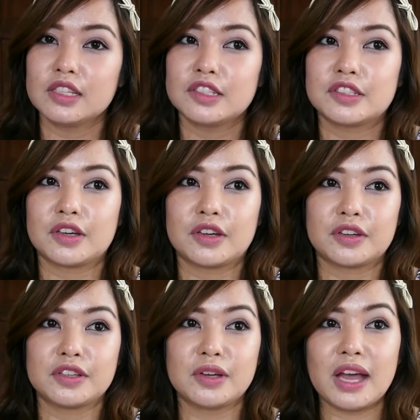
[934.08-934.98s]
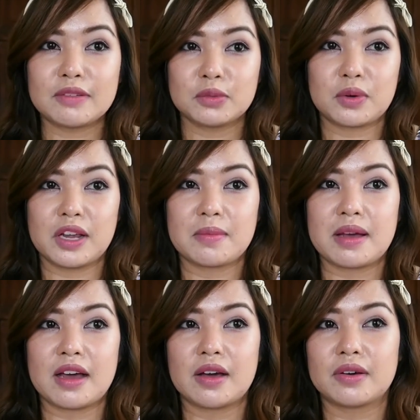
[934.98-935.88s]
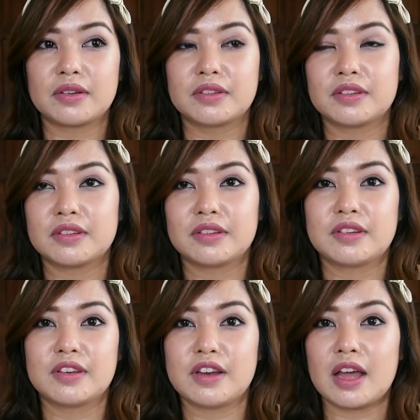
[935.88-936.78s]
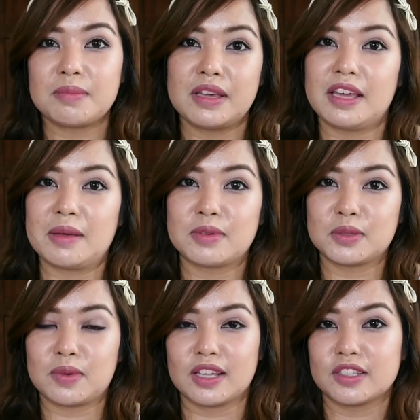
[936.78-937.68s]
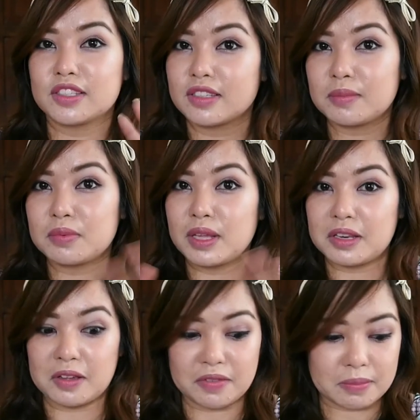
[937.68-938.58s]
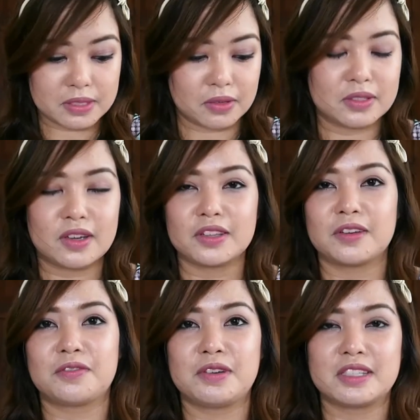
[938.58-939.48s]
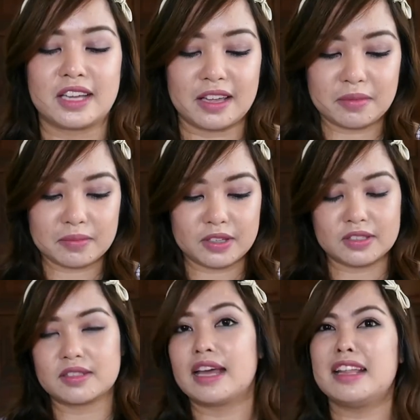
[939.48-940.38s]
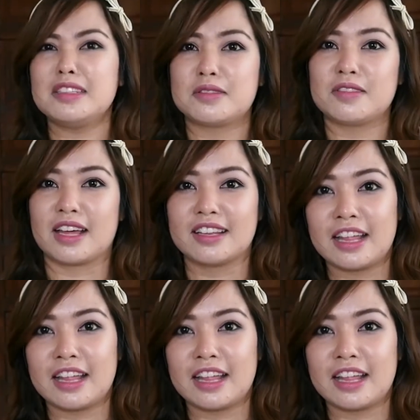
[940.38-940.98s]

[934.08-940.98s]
So you don't have to worry about not being able to watch plenty of episodes on your free time because I like to do that.